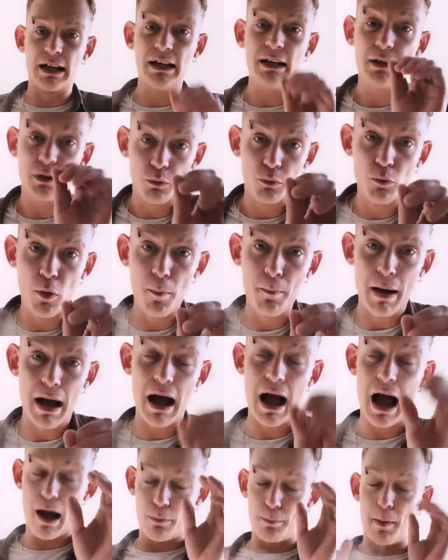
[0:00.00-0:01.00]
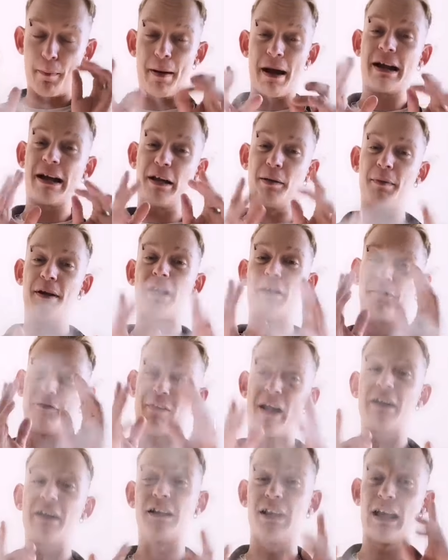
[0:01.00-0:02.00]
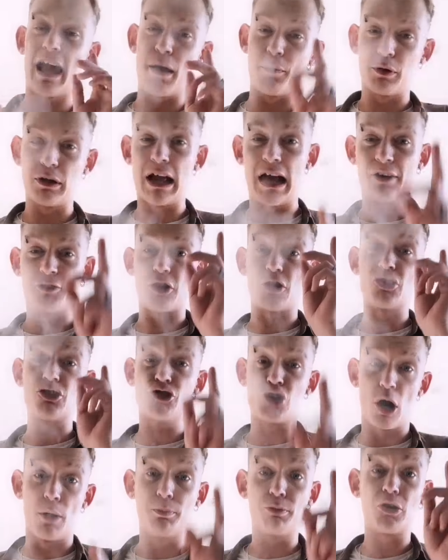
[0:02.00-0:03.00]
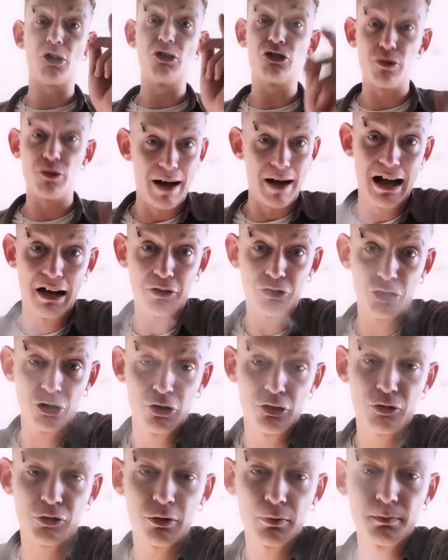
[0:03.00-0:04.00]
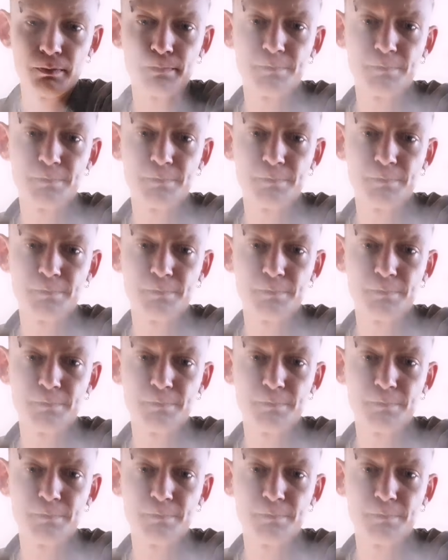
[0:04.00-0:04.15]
it smells amazing. Finally, I'll be back in a minute. Finally, I will add